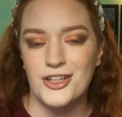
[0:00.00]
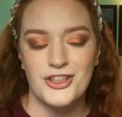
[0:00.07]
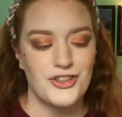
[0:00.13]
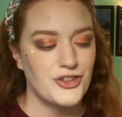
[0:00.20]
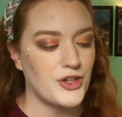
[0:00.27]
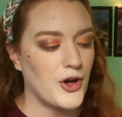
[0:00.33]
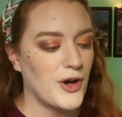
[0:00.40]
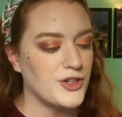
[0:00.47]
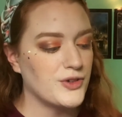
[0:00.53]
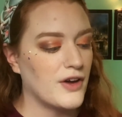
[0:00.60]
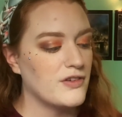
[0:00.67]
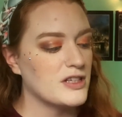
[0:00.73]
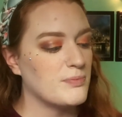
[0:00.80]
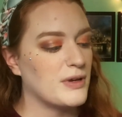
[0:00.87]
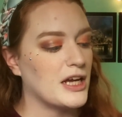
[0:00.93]
So I do have
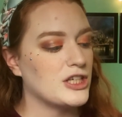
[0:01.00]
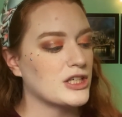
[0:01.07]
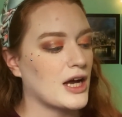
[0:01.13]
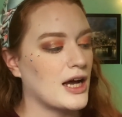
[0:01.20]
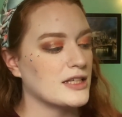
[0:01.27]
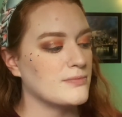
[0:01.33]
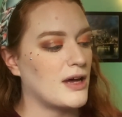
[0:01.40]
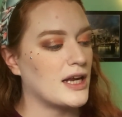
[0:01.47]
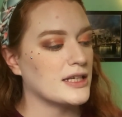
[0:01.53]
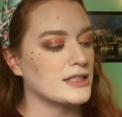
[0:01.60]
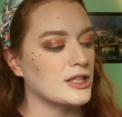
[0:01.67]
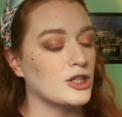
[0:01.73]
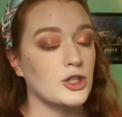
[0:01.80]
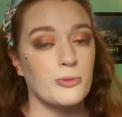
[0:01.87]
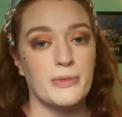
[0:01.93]
this BH Cosmetics
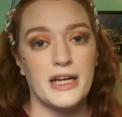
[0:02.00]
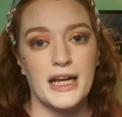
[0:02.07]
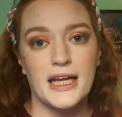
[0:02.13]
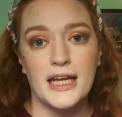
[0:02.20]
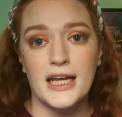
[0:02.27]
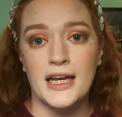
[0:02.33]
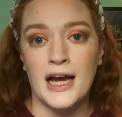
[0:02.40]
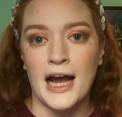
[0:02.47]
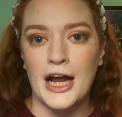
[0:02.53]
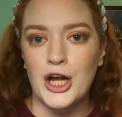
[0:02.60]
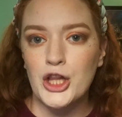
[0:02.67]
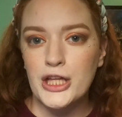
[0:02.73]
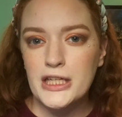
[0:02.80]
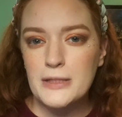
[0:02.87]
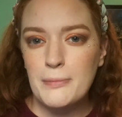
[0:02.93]
Illuminating
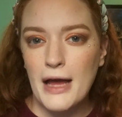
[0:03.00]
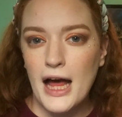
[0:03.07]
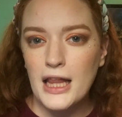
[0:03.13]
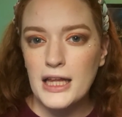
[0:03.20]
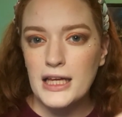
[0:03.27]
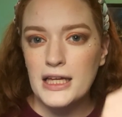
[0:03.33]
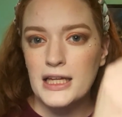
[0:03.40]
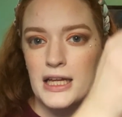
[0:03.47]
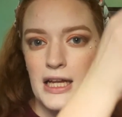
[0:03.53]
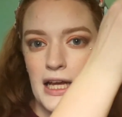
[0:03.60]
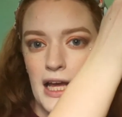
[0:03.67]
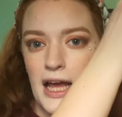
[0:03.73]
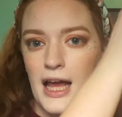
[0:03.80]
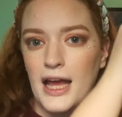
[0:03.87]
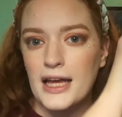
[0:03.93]
Ireland palette.
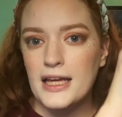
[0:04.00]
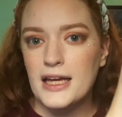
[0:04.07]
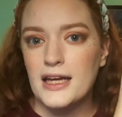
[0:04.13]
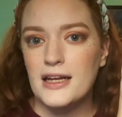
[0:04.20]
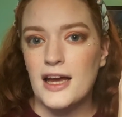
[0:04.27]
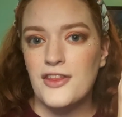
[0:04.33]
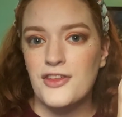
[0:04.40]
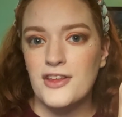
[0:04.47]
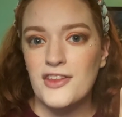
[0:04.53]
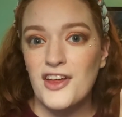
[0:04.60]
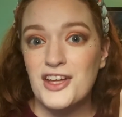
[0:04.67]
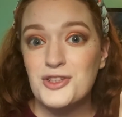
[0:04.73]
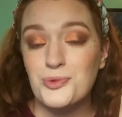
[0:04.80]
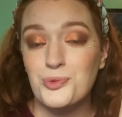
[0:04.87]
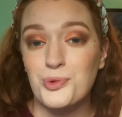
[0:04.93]
And I think that
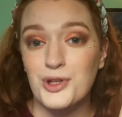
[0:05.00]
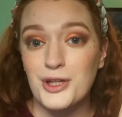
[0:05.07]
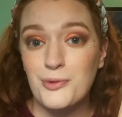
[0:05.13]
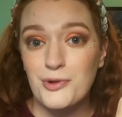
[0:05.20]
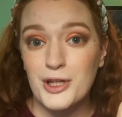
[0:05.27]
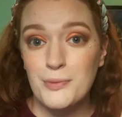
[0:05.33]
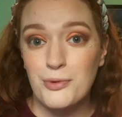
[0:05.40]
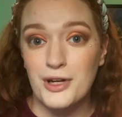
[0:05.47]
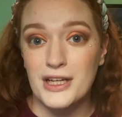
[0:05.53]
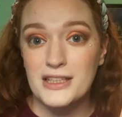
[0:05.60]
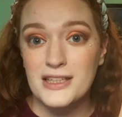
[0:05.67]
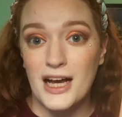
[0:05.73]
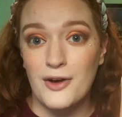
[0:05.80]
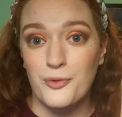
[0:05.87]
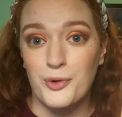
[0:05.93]
it's really, really pretty. It's
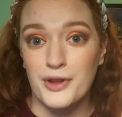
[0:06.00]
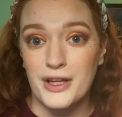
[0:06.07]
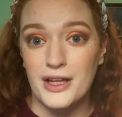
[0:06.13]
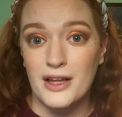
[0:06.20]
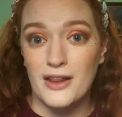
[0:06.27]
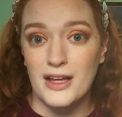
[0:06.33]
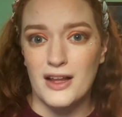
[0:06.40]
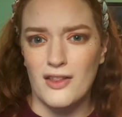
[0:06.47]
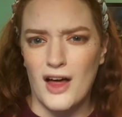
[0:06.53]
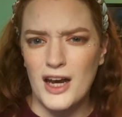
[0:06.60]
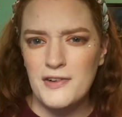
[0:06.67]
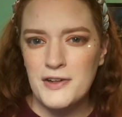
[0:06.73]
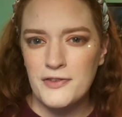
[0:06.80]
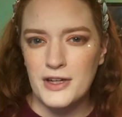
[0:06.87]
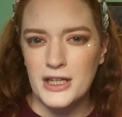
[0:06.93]
got really like a lot of
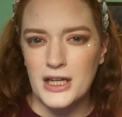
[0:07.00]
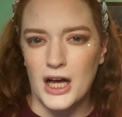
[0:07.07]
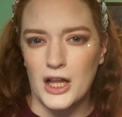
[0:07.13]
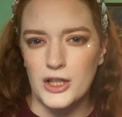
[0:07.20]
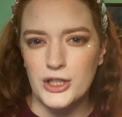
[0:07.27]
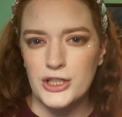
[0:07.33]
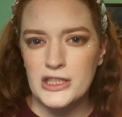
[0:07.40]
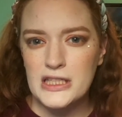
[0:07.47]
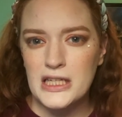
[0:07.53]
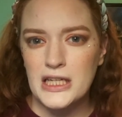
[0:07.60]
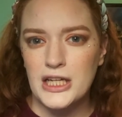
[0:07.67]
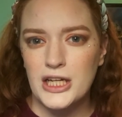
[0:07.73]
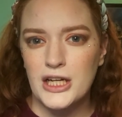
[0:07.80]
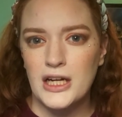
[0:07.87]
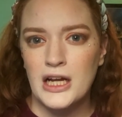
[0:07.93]
different colors in
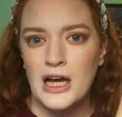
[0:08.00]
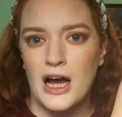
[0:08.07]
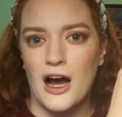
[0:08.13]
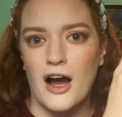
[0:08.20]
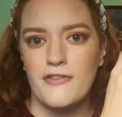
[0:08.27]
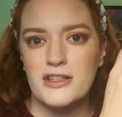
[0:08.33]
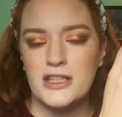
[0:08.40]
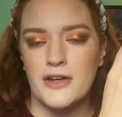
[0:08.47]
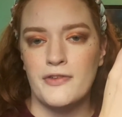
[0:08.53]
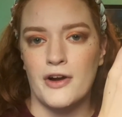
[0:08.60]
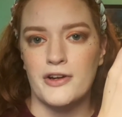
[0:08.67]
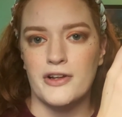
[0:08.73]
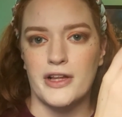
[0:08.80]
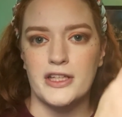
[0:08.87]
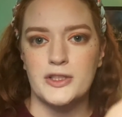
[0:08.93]
here. Obviously I've
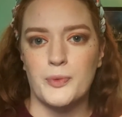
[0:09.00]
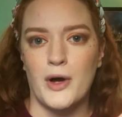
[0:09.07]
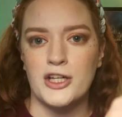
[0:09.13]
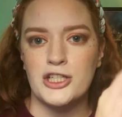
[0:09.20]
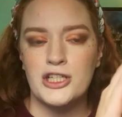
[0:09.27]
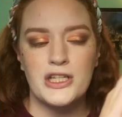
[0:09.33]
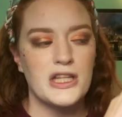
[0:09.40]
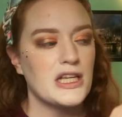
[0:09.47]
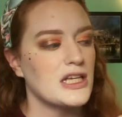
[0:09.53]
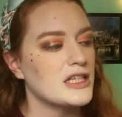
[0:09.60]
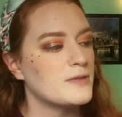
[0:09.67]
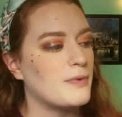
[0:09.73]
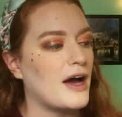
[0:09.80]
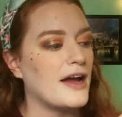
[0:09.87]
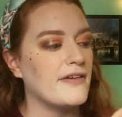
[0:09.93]
already like swatched these,
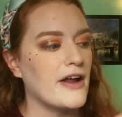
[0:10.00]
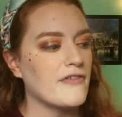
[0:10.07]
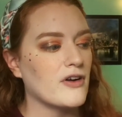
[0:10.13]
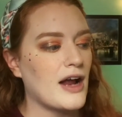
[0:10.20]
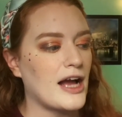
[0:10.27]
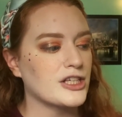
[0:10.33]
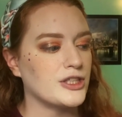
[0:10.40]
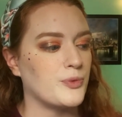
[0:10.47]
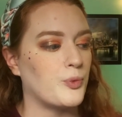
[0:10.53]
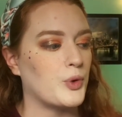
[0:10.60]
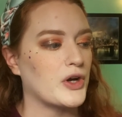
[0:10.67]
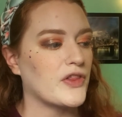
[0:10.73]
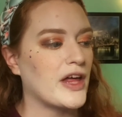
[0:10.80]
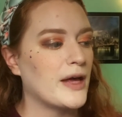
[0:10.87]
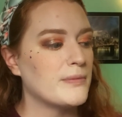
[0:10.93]
but I never actually wore
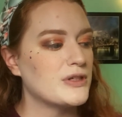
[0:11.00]
them.